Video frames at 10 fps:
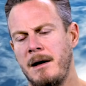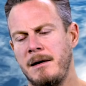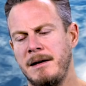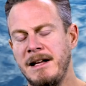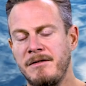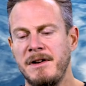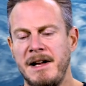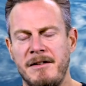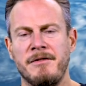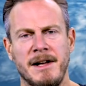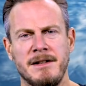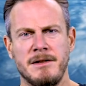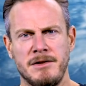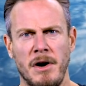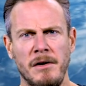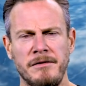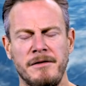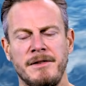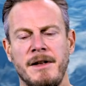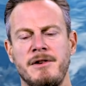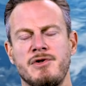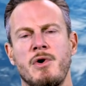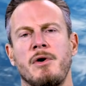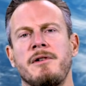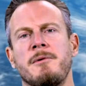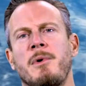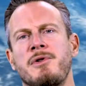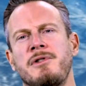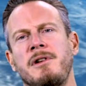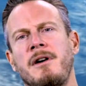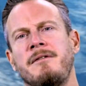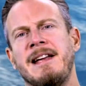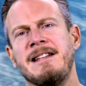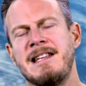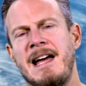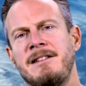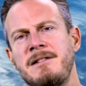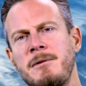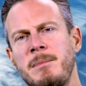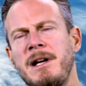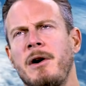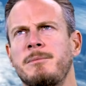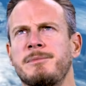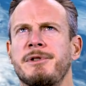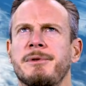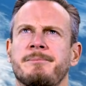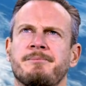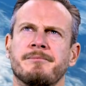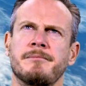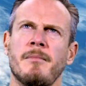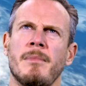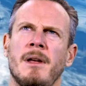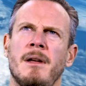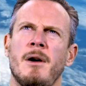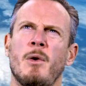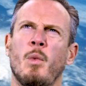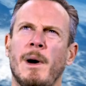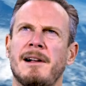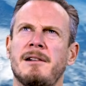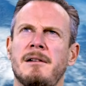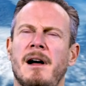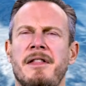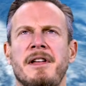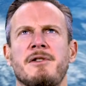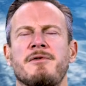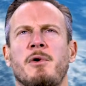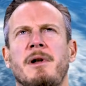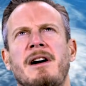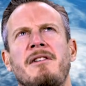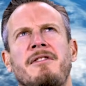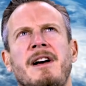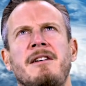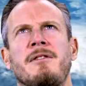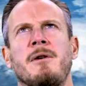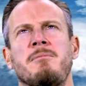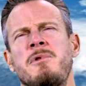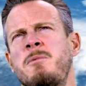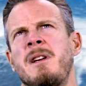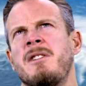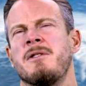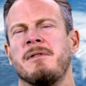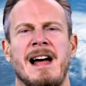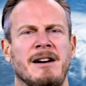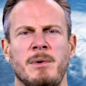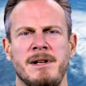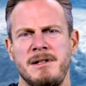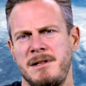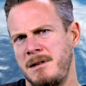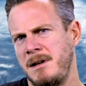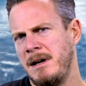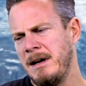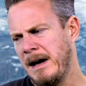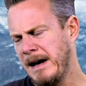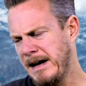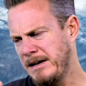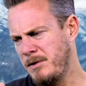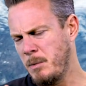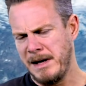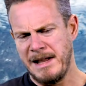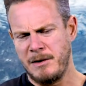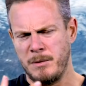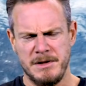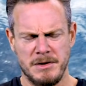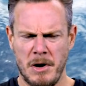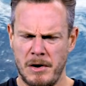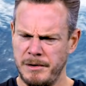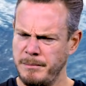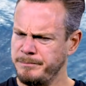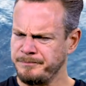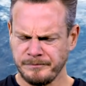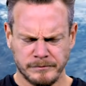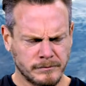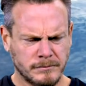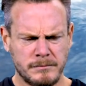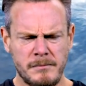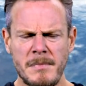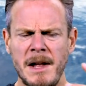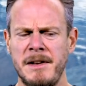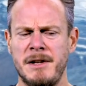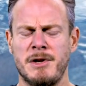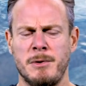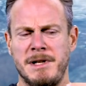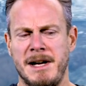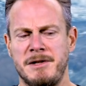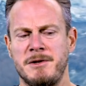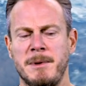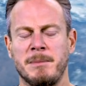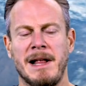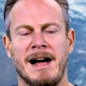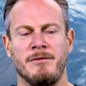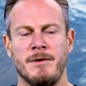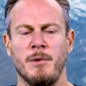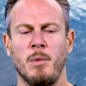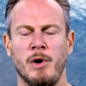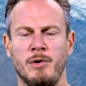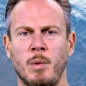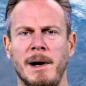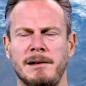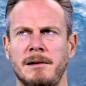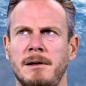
even if things are tough, then the stronger the muscle of intent becomes. Will, I think, has fallen out of favor just because of language and the way language has gone and the associations people have with the word will.